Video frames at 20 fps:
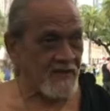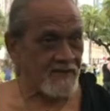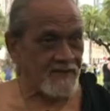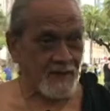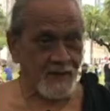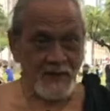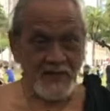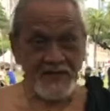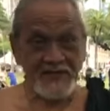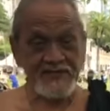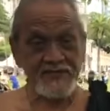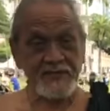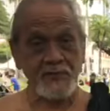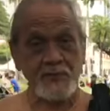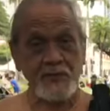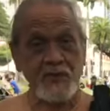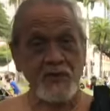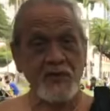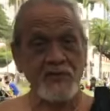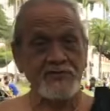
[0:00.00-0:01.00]
for us,
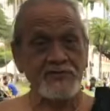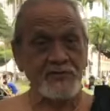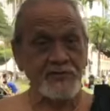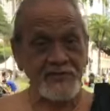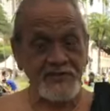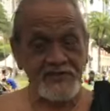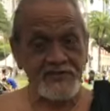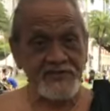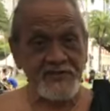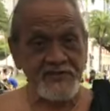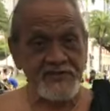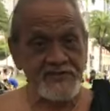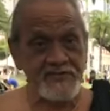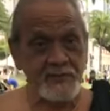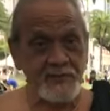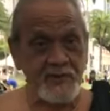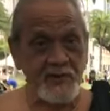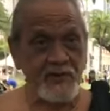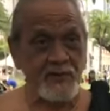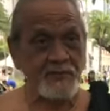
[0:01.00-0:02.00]
we're all traditionalists.
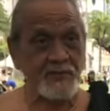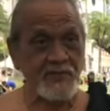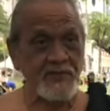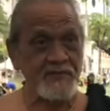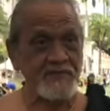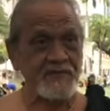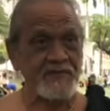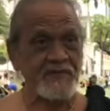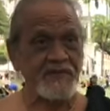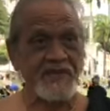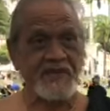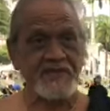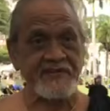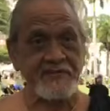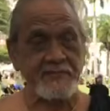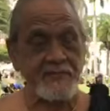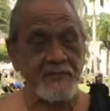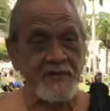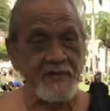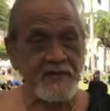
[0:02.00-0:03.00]
We all believe in the
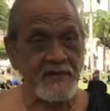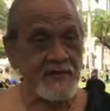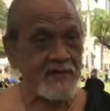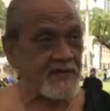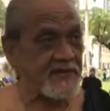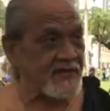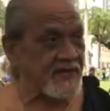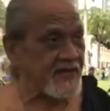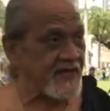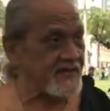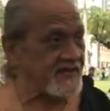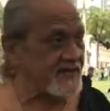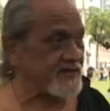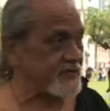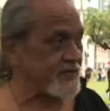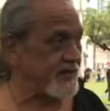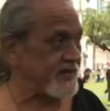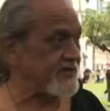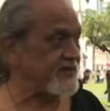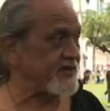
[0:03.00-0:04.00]
kingdom and the
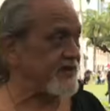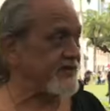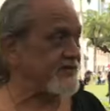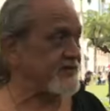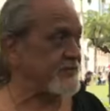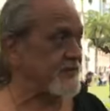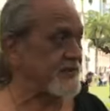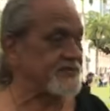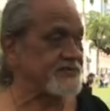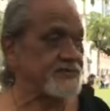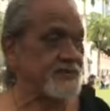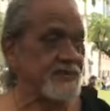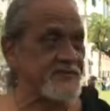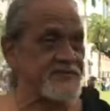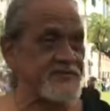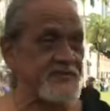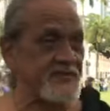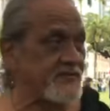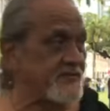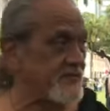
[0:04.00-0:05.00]
queen and the
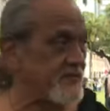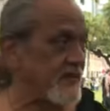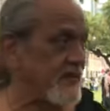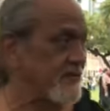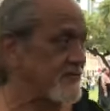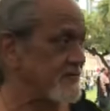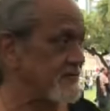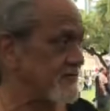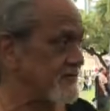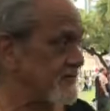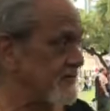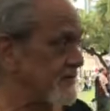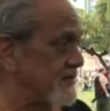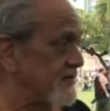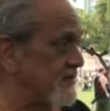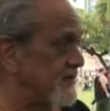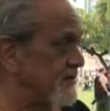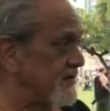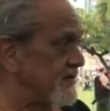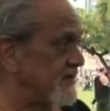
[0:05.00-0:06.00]
restoration of the crown.
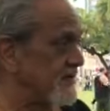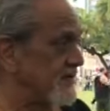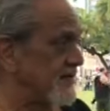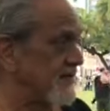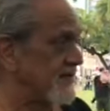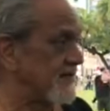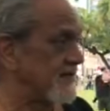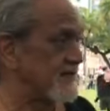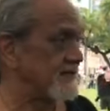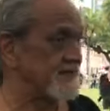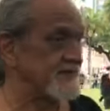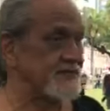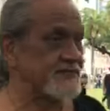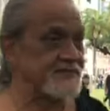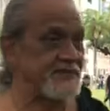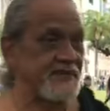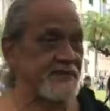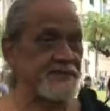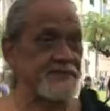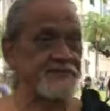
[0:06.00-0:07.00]

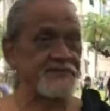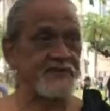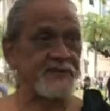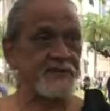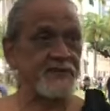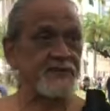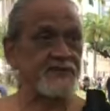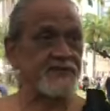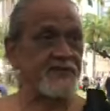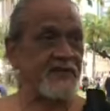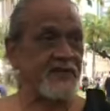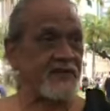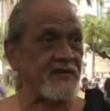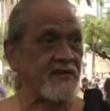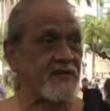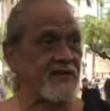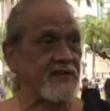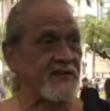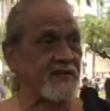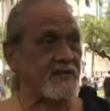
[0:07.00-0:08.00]
There's others here that
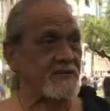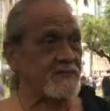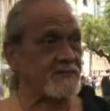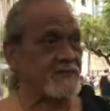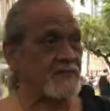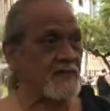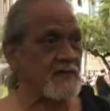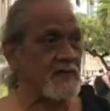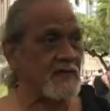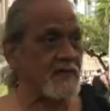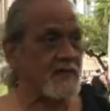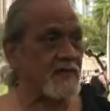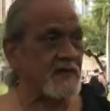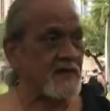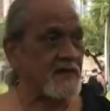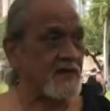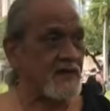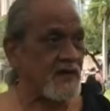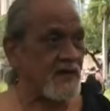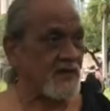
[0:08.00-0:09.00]

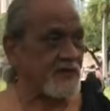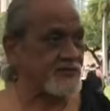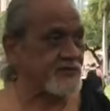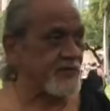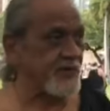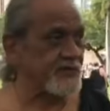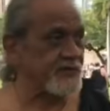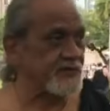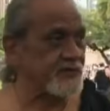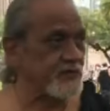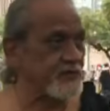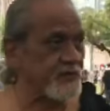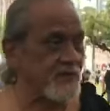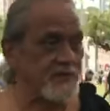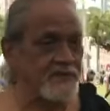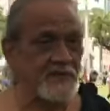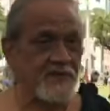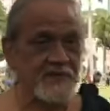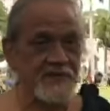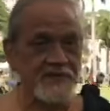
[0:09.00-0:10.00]
are trying to
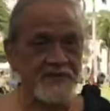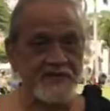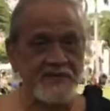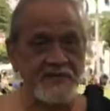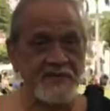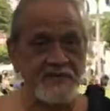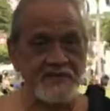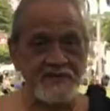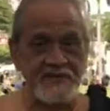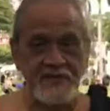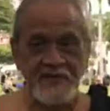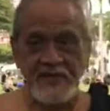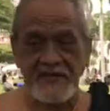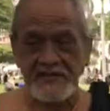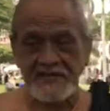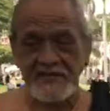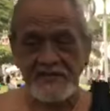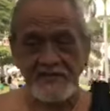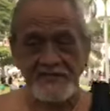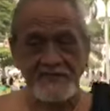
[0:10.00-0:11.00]
affect the
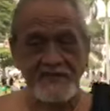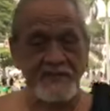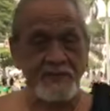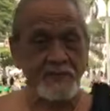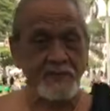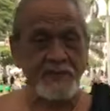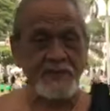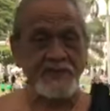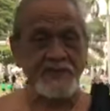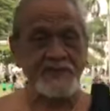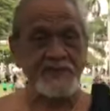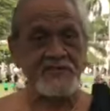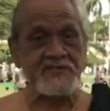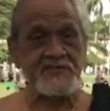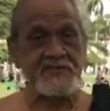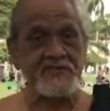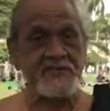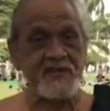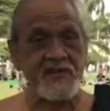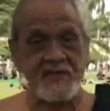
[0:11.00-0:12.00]
idea of federal
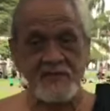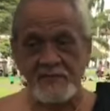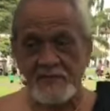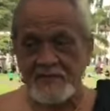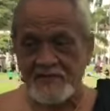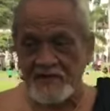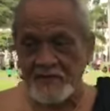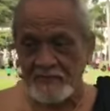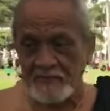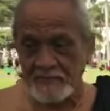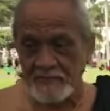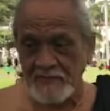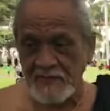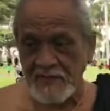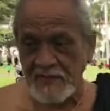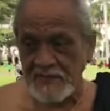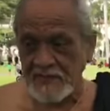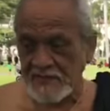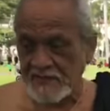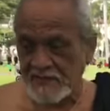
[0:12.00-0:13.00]
recognition and to become
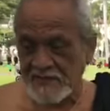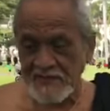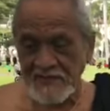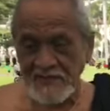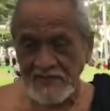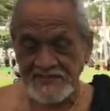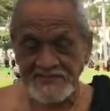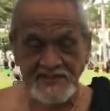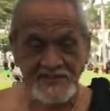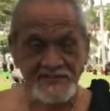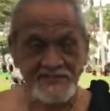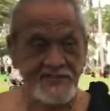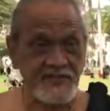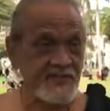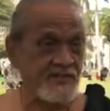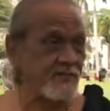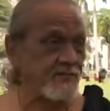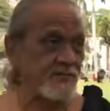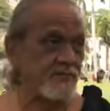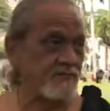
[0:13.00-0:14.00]

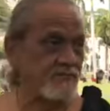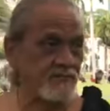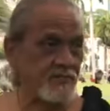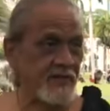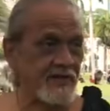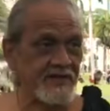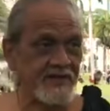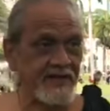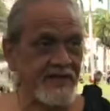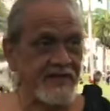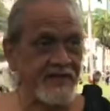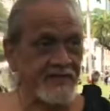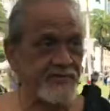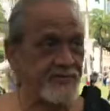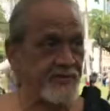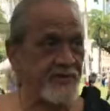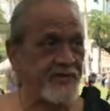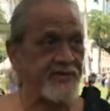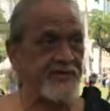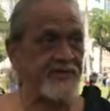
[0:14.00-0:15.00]
essentially
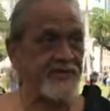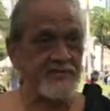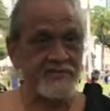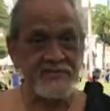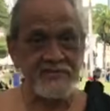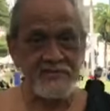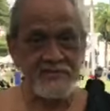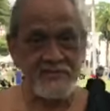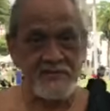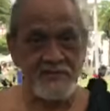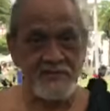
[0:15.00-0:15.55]
relegated to Indians,